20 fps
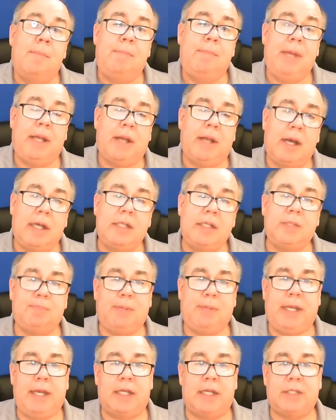Because
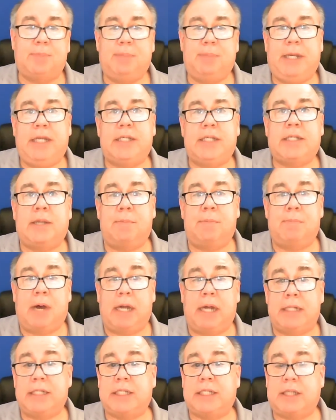PSPs
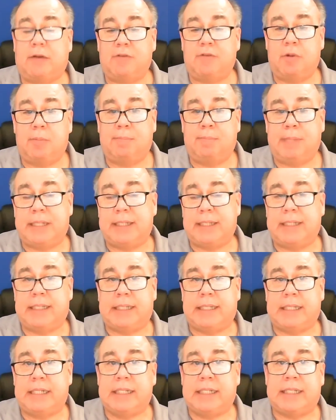combine several
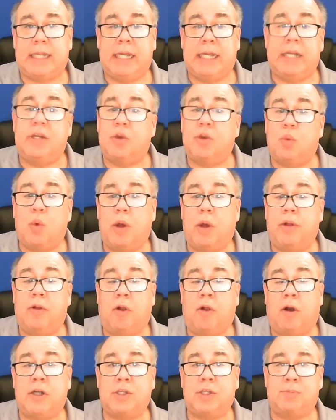businesses into one
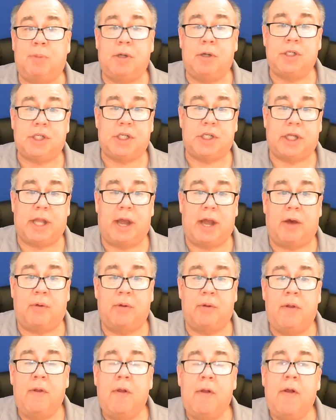large merchant account,
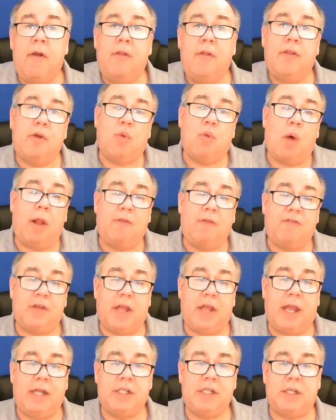the
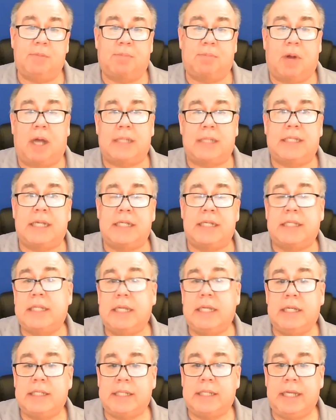qualification process
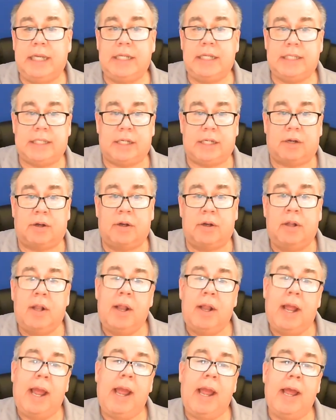is easier,
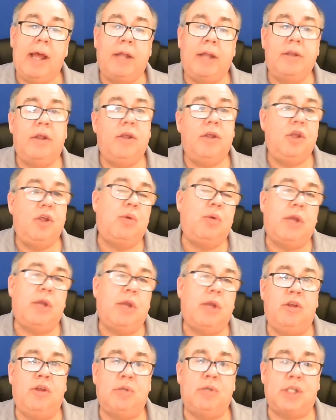and you
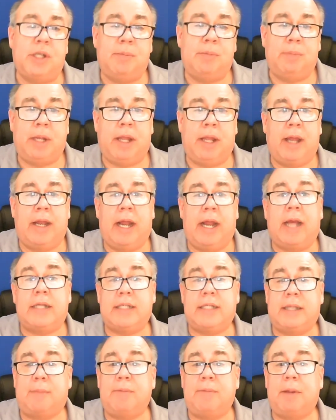can usually begin
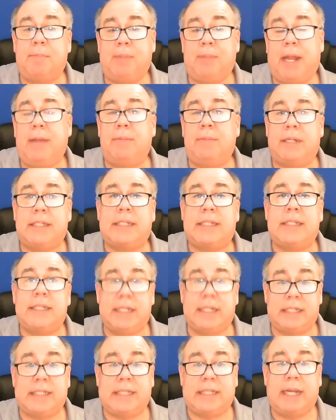accepting payments
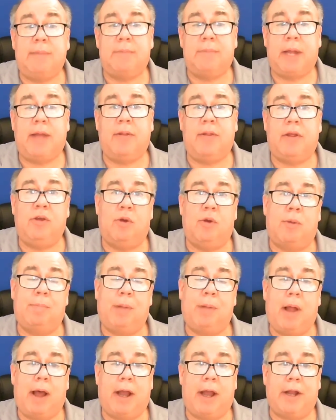the same day that you
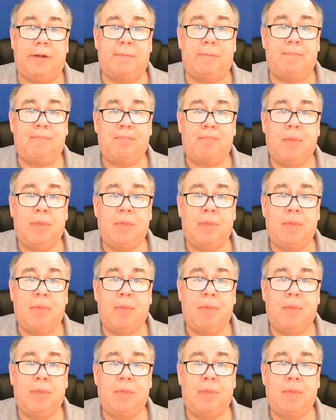applied.